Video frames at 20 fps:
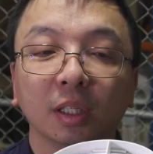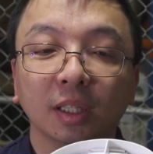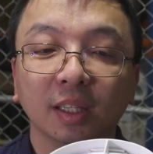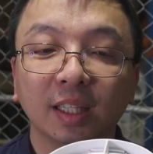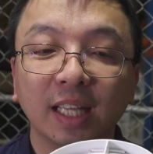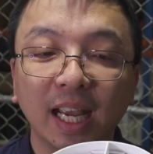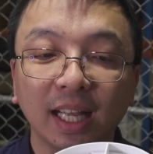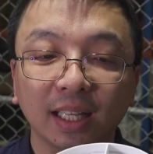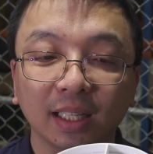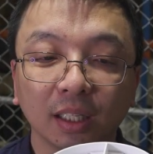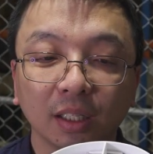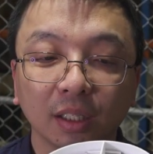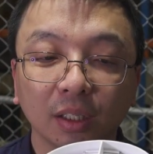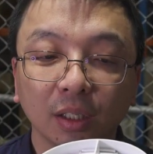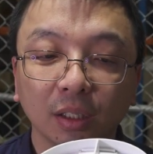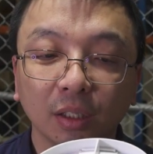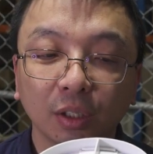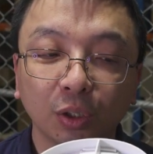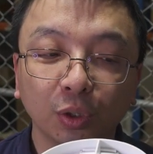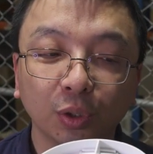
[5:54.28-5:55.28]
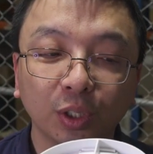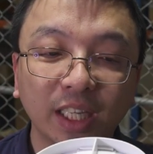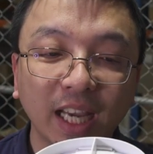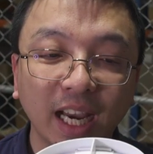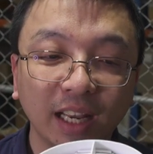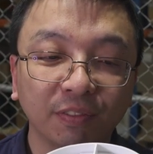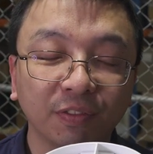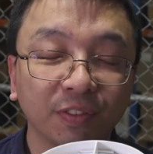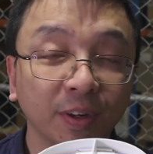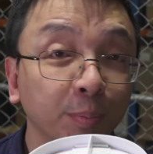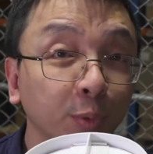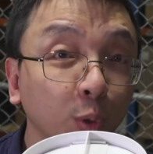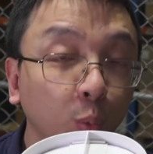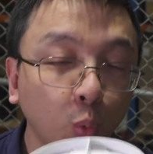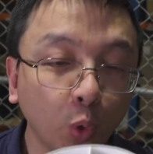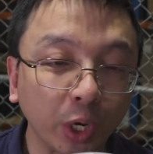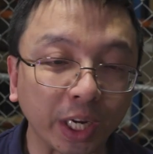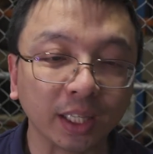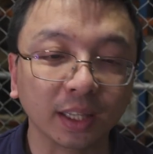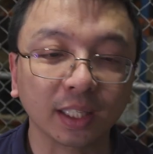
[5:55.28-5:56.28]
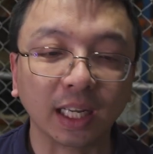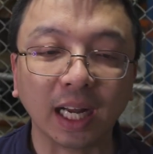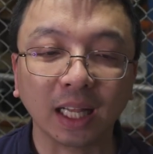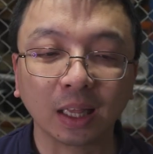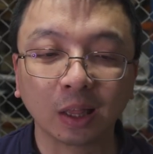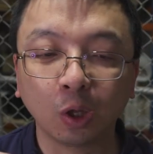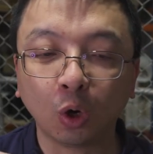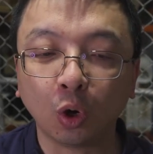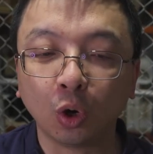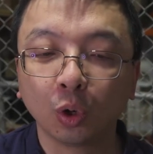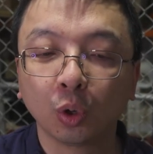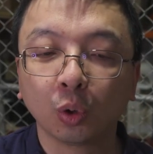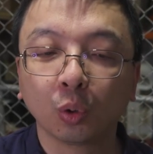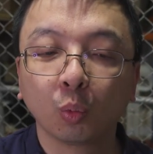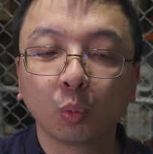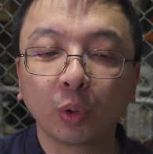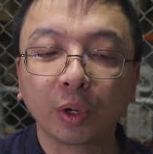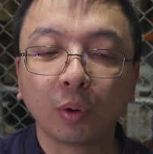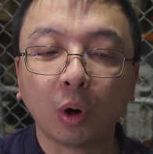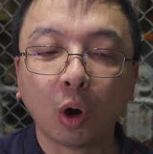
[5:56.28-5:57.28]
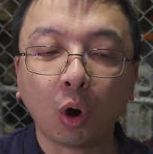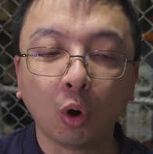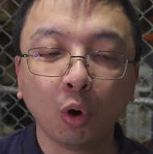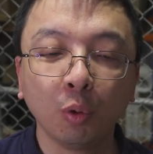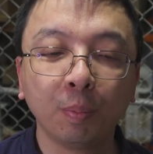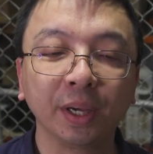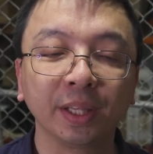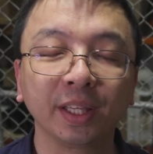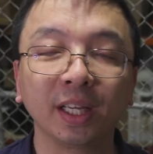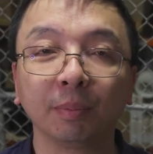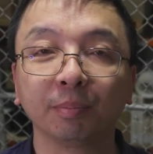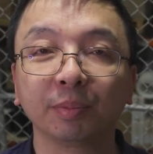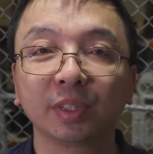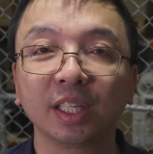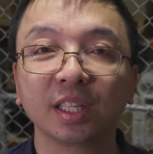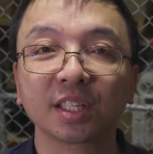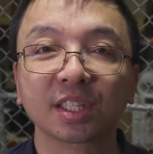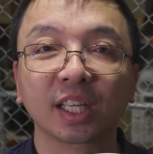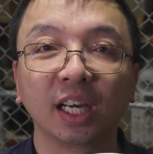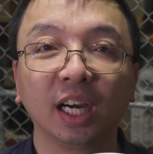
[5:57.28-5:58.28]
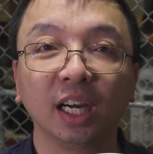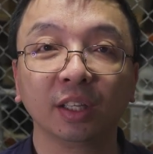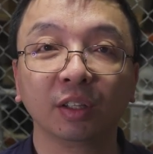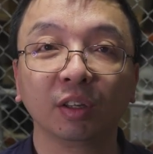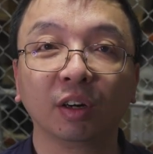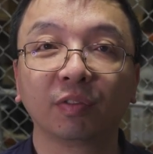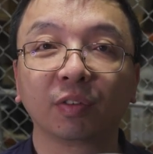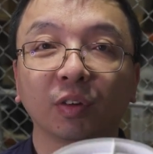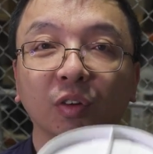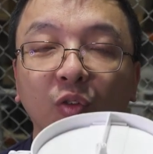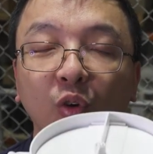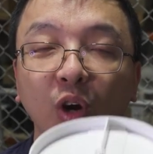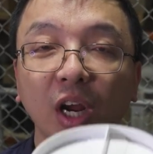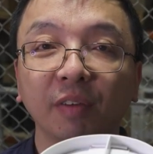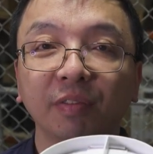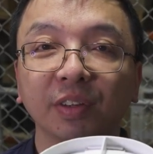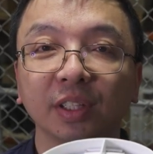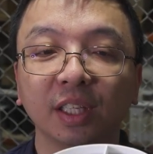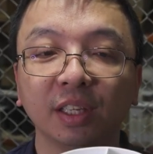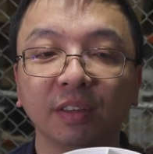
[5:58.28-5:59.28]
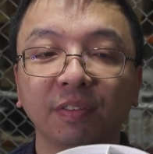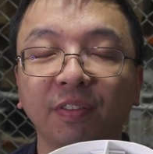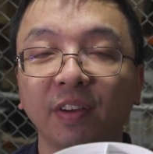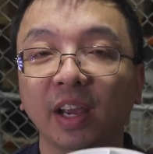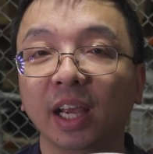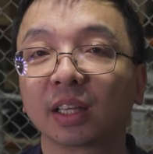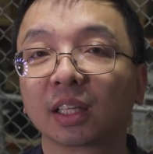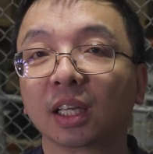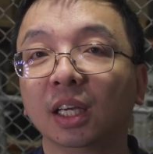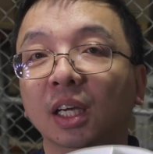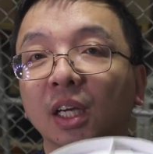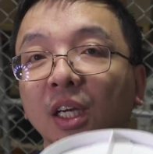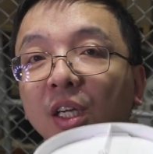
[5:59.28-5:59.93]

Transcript: that you get from the wind alone will open up this kind of gravity-fed